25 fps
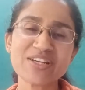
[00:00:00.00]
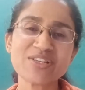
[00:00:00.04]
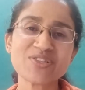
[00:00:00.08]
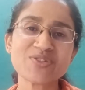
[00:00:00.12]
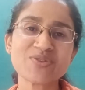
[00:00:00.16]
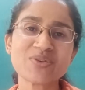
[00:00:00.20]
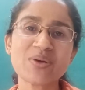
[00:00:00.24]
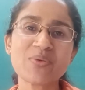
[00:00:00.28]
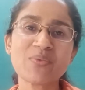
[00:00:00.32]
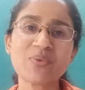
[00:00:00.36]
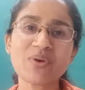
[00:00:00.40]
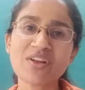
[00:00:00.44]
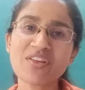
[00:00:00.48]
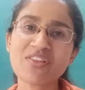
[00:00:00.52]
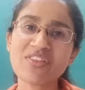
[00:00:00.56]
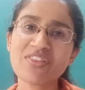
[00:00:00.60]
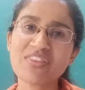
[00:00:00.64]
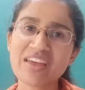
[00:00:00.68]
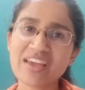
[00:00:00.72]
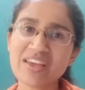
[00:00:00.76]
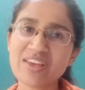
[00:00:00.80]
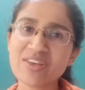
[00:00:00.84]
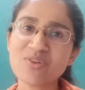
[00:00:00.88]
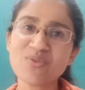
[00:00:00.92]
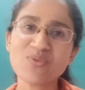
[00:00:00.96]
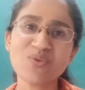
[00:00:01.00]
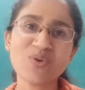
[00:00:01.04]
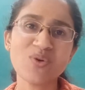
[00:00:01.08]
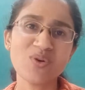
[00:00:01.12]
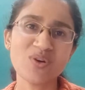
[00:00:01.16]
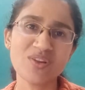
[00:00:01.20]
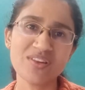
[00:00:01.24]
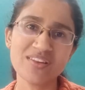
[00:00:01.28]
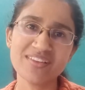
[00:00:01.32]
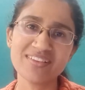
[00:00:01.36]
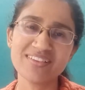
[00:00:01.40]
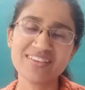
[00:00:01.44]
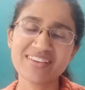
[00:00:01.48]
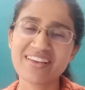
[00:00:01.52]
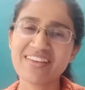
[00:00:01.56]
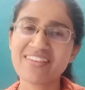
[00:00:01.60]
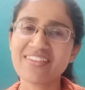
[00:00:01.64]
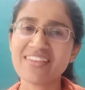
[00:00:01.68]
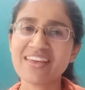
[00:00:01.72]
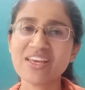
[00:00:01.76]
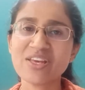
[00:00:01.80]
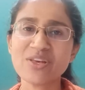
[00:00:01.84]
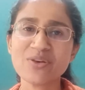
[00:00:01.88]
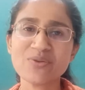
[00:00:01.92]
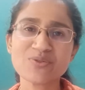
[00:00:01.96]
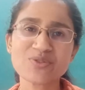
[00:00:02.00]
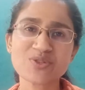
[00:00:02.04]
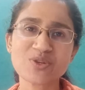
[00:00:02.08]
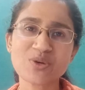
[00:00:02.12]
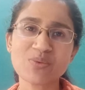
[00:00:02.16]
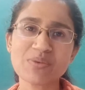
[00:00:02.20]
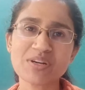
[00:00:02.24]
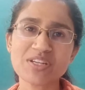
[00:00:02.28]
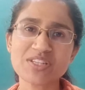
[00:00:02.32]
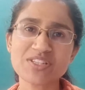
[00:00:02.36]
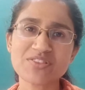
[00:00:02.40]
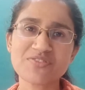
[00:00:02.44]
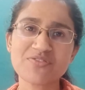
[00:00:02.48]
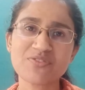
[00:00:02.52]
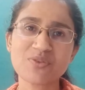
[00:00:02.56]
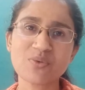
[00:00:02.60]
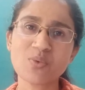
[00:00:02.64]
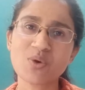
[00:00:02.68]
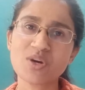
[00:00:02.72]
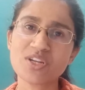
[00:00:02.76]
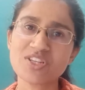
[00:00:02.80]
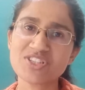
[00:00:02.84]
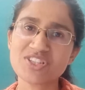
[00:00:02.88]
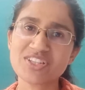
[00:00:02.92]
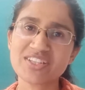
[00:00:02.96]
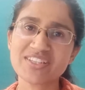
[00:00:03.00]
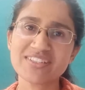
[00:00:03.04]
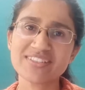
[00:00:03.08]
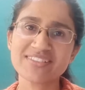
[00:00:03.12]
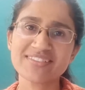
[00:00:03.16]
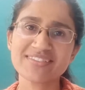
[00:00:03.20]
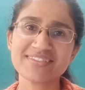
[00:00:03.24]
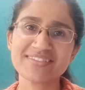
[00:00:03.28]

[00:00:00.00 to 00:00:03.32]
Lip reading: So I want to thank you all. Thank you so much for watching.